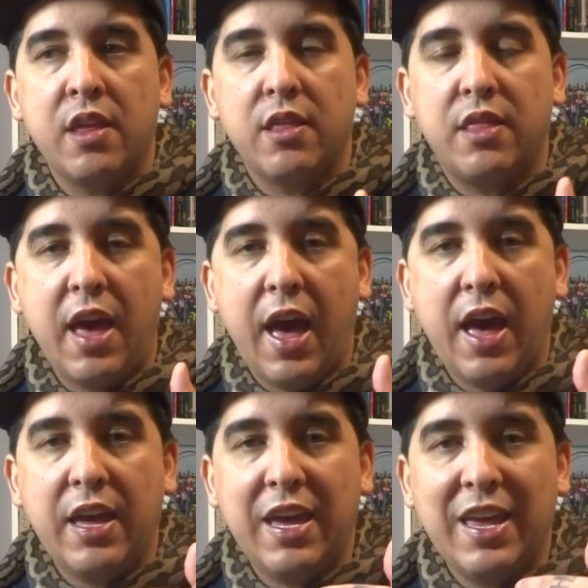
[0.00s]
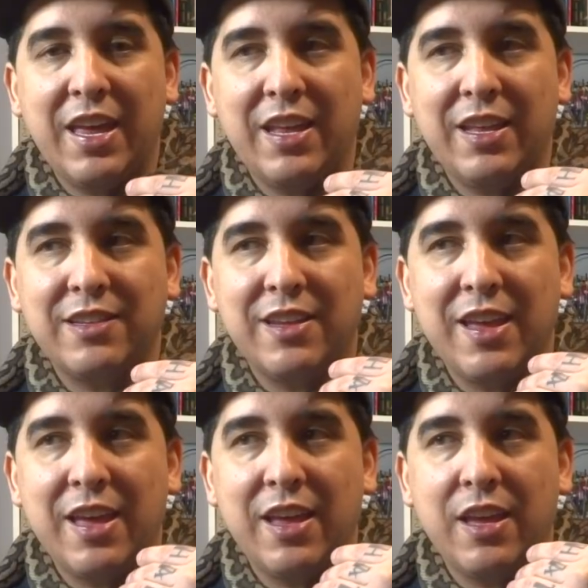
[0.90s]
that it,
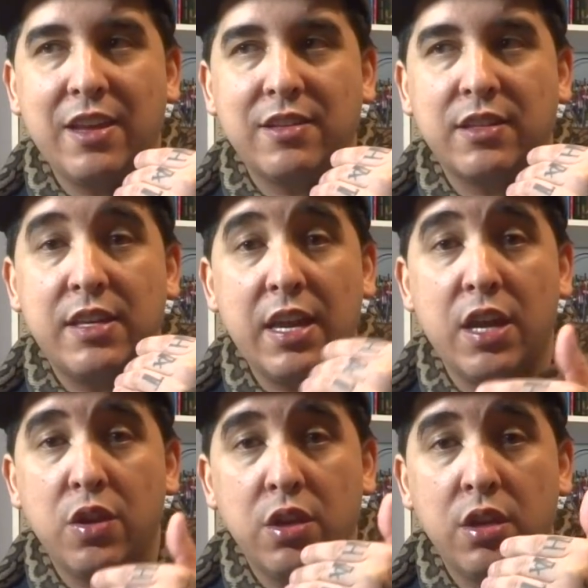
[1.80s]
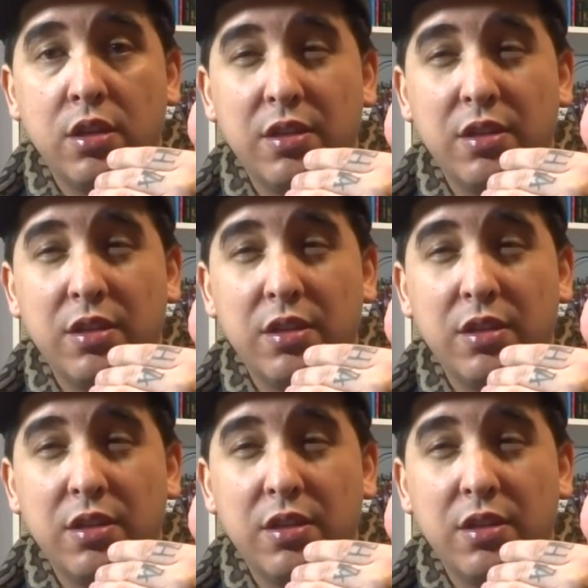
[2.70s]
it is getting